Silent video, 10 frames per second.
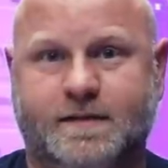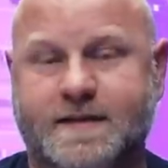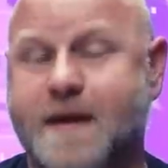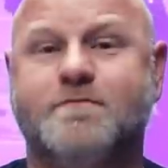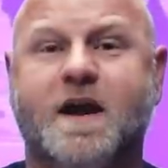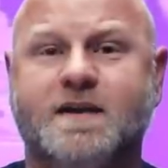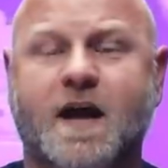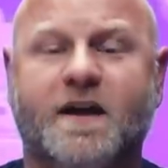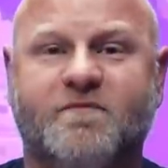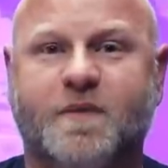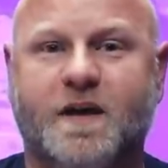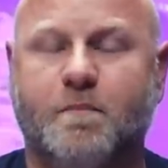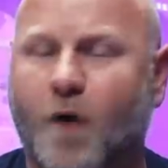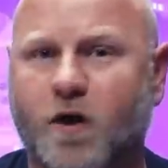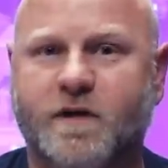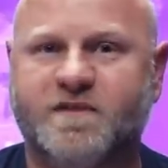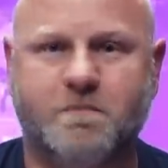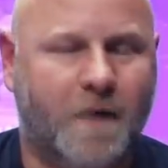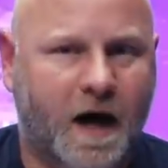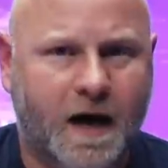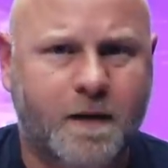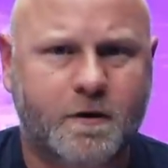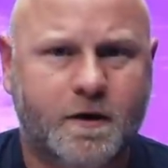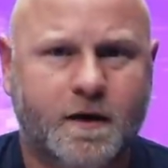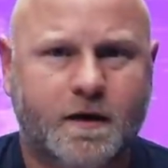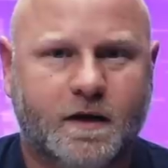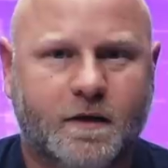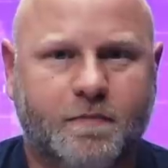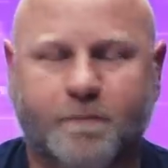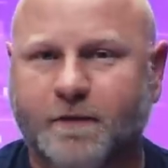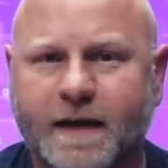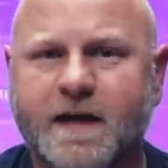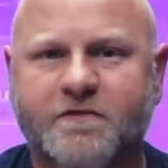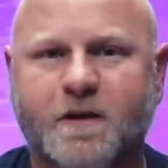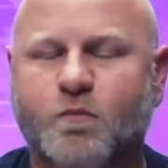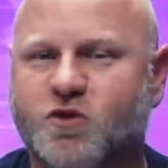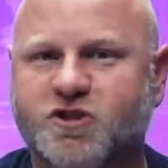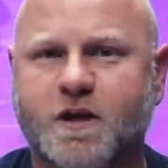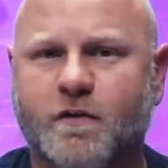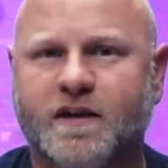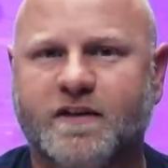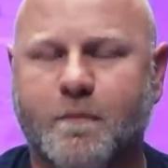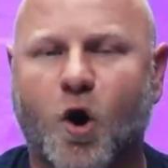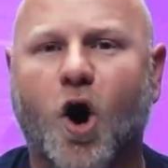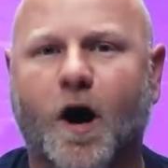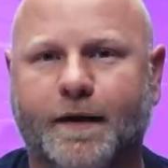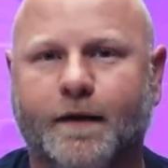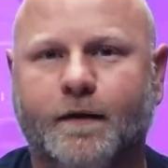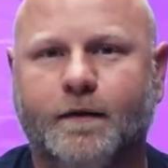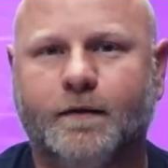They may not have been a part of the mob, but plenty of them were cheering them on.